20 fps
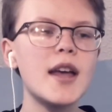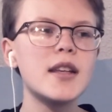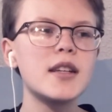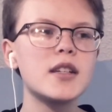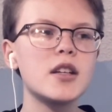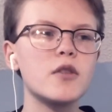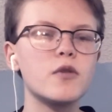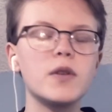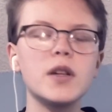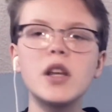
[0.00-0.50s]

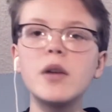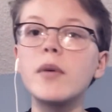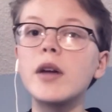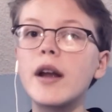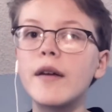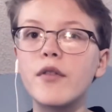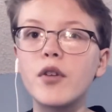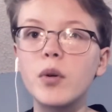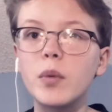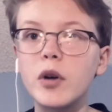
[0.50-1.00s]
So really
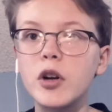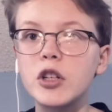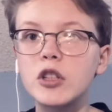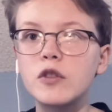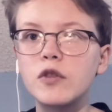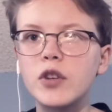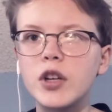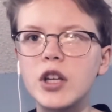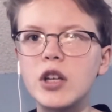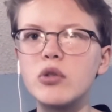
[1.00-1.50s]
whatever works
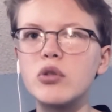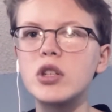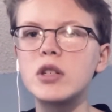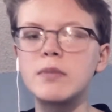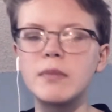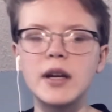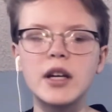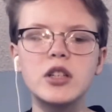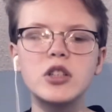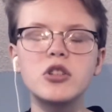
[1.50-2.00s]
for you,
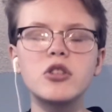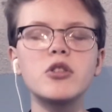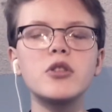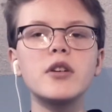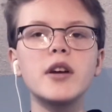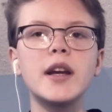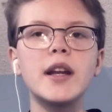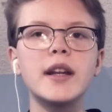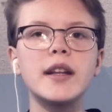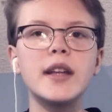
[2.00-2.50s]
just make sure
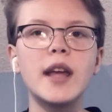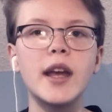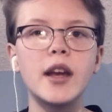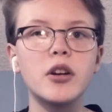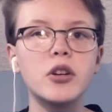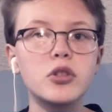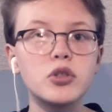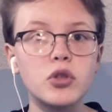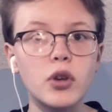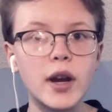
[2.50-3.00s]
it
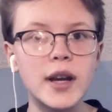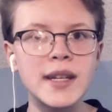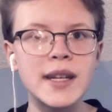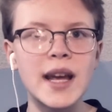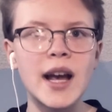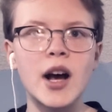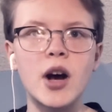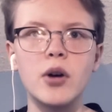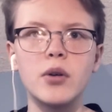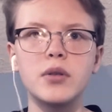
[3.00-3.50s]
air dries
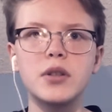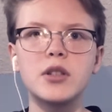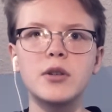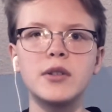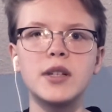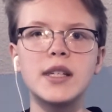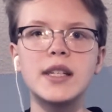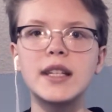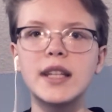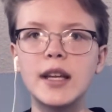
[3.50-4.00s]
out so
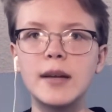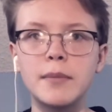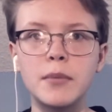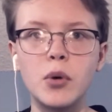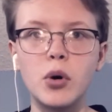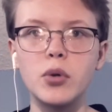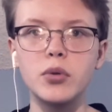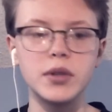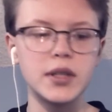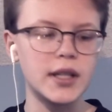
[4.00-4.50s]
it doesn't get
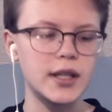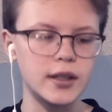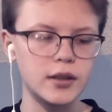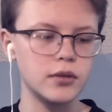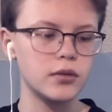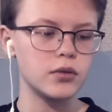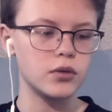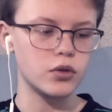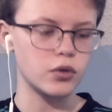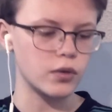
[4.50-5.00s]
moldy
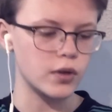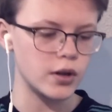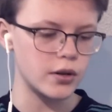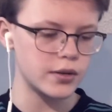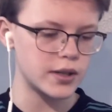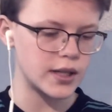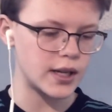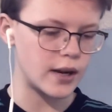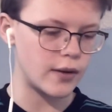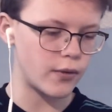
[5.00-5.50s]
and
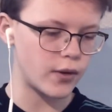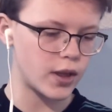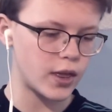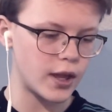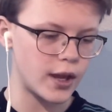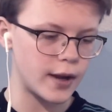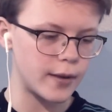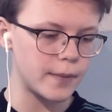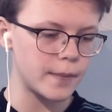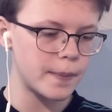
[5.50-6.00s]
gross and
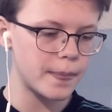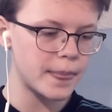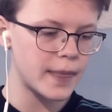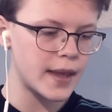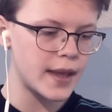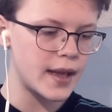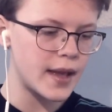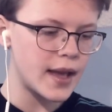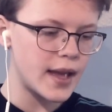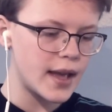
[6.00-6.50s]
everything.
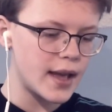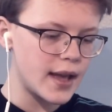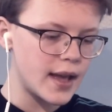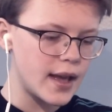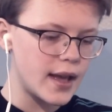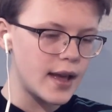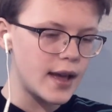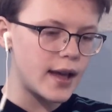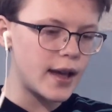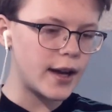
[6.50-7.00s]

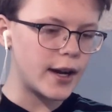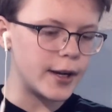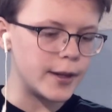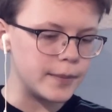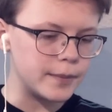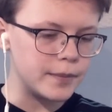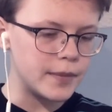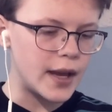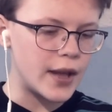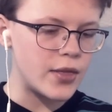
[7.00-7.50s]

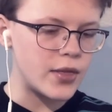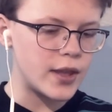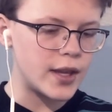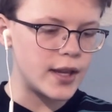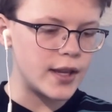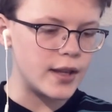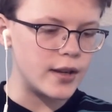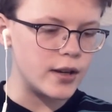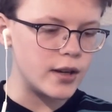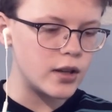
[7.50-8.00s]
And
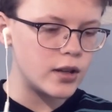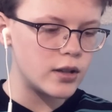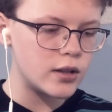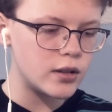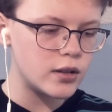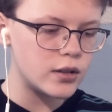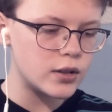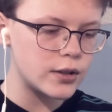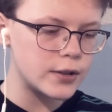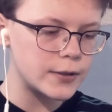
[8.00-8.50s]
then
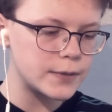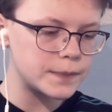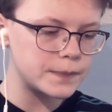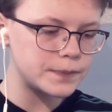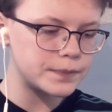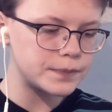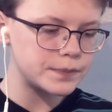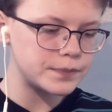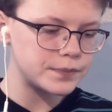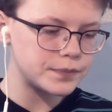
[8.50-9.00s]

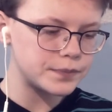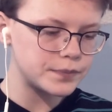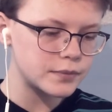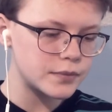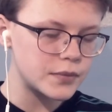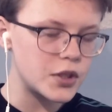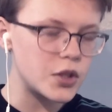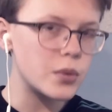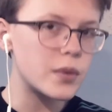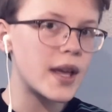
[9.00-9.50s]

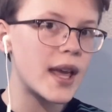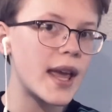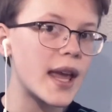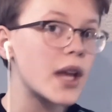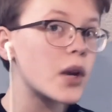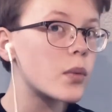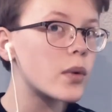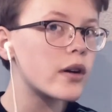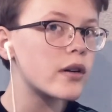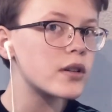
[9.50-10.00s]
you
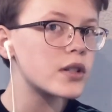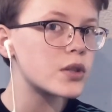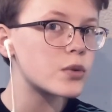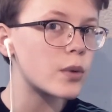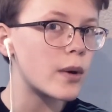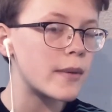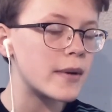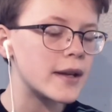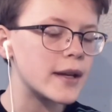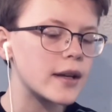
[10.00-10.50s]
can wear it
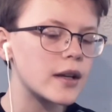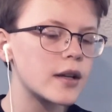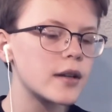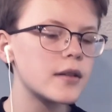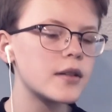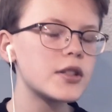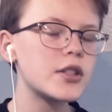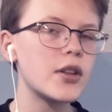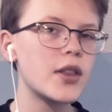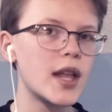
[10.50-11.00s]
swimming,
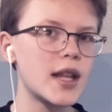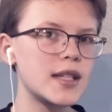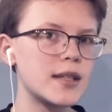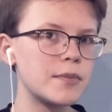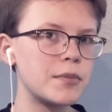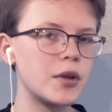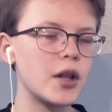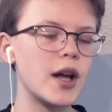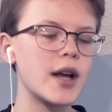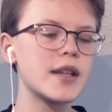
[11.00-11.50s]
so that's a
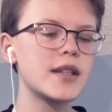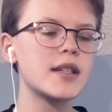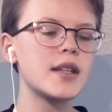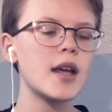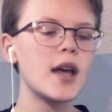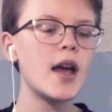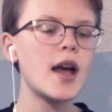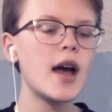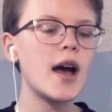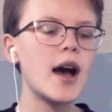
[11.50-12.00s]
plus.
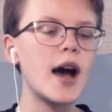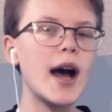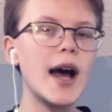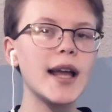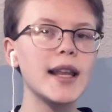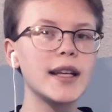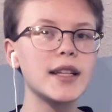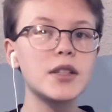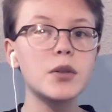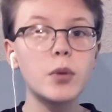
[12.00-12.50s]
I
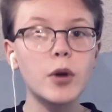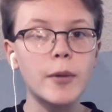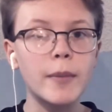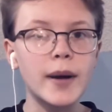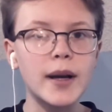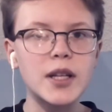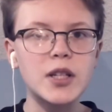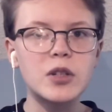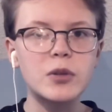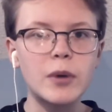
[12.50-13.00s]
like to wear
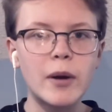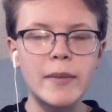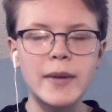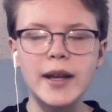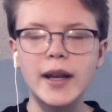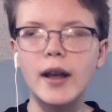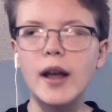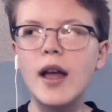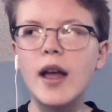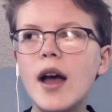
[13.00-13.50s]
mine
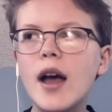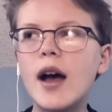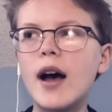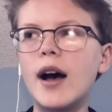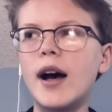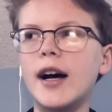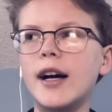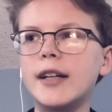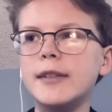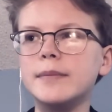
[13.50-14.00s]
swimming,
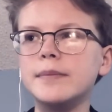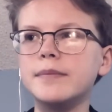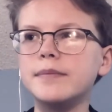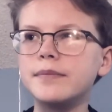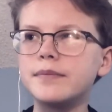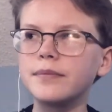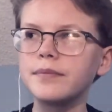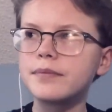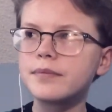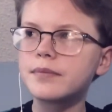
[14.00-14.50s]

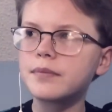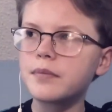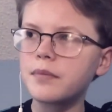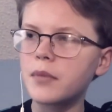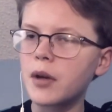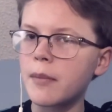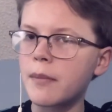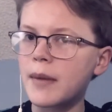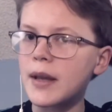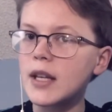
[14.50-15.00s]

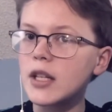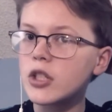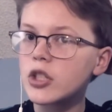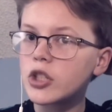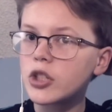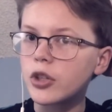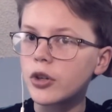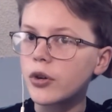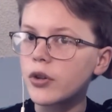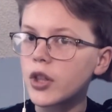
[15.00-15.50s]
but make
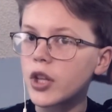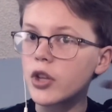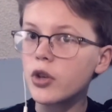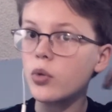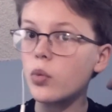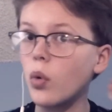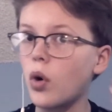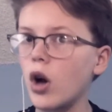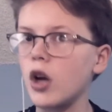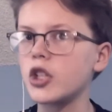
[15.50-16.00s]
sure that you
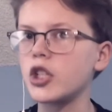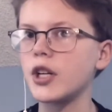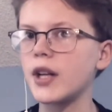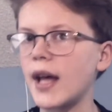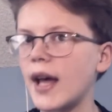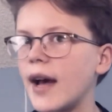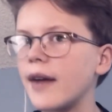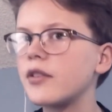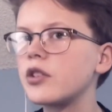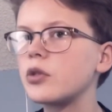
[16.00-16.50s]
wash it
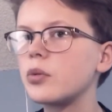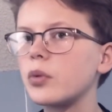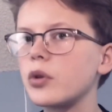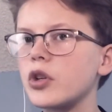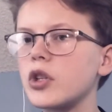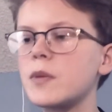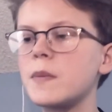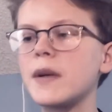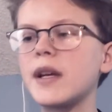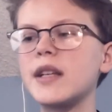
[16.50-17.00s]

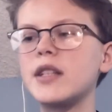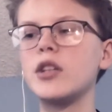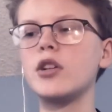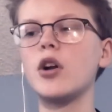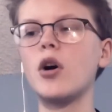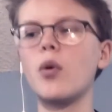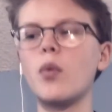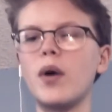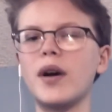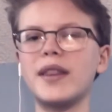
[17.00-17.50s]
afterwards because you
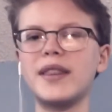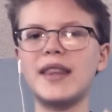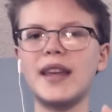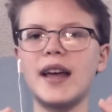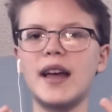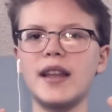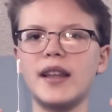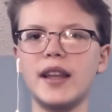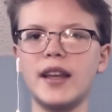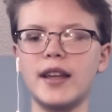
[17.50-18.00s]
don't want
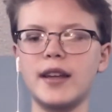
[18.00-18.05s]
that